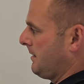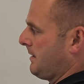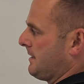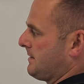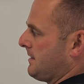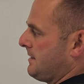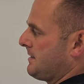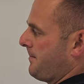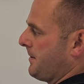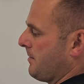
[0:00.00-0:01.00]
That's the
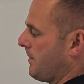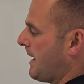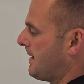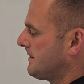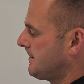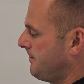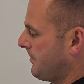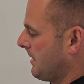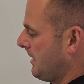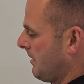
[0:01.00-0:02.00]
tip of the bars.
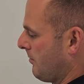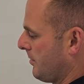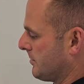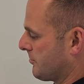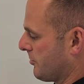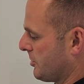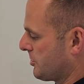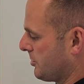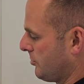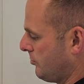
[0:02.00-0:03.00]
Whereas
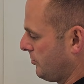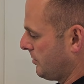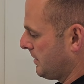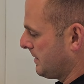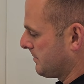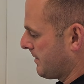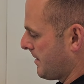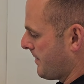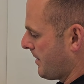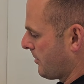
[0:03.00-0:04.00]
traditional is
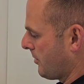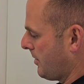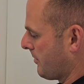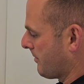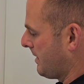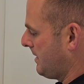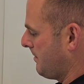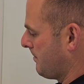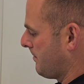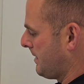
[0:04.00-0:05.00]
around about
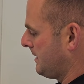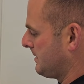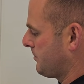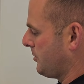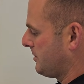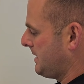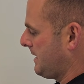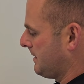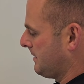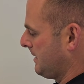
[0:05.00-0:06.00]
33 meters per
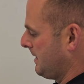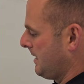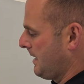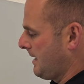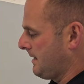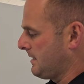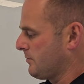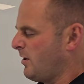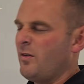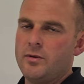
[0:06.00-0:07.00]
second. And
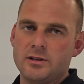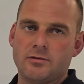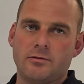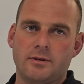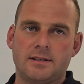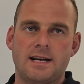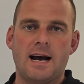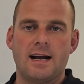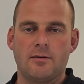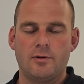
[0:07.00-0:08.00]
that's what we saw on a
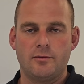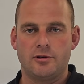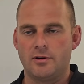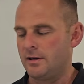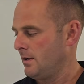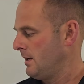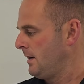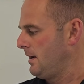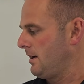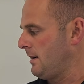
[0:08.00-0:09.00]
target when we're doing
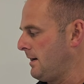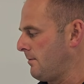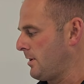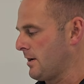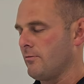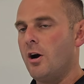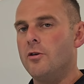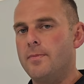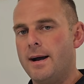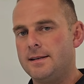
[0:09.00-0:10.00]
like a
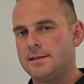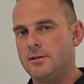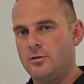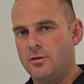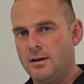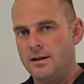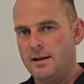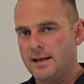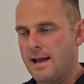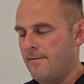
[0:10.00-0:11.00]
road base or
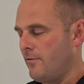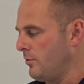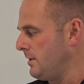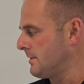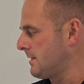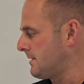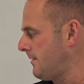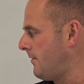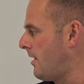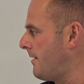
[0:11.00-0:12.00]
a gap 40 or
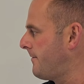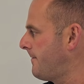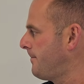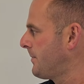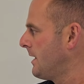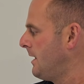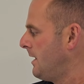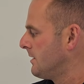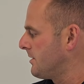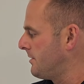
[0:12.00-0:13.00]
65.
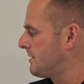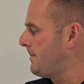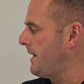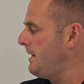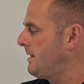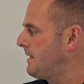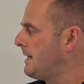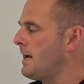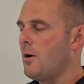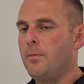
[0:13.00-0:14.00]
So the speed
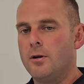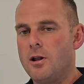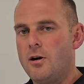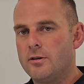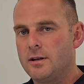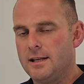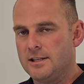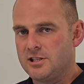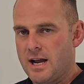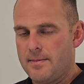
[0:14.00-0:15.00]
can help a lot in
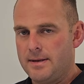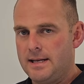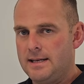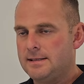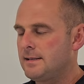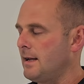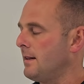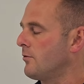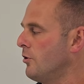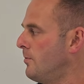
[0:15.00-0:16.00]
the shape index
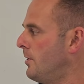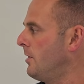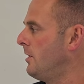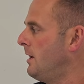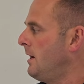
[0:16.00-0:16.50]
and throughput.